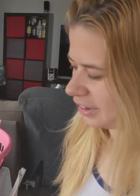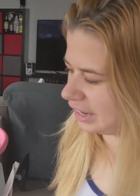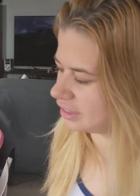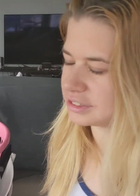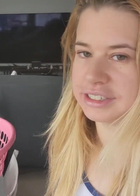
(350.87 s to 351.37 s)
You
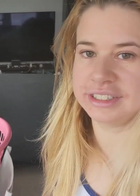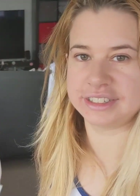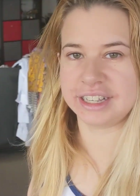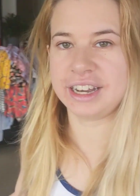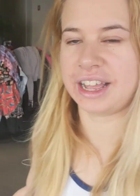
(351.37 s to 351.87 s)
can actually
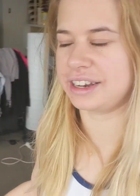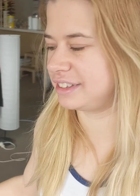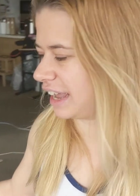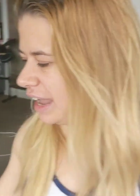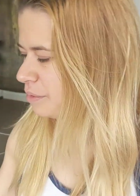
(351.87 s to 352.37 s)
sit at a
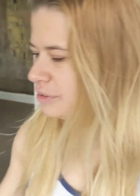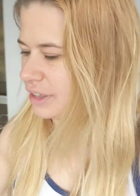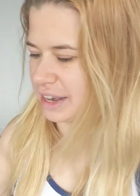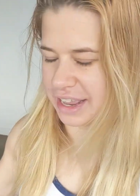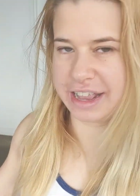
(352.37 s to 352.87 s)
table
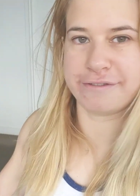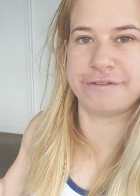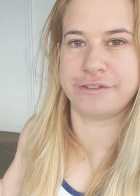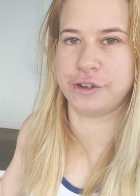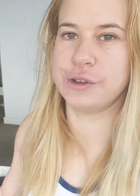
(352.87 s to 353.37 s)
and eat
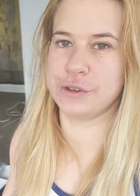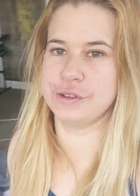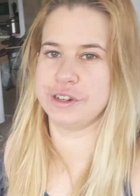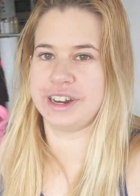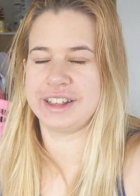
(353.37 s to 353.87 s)

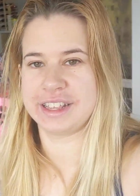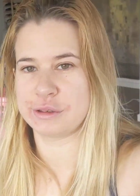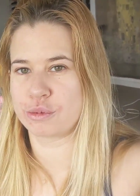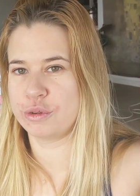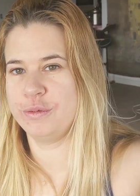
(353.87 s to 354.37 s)
food, and
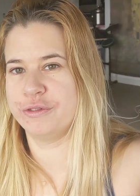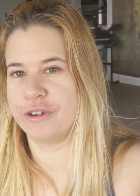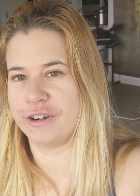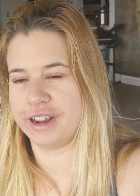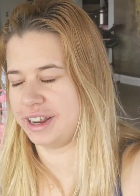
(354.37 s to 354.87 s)
there's room
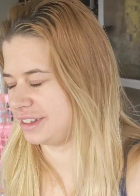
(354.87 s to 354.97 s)
for it.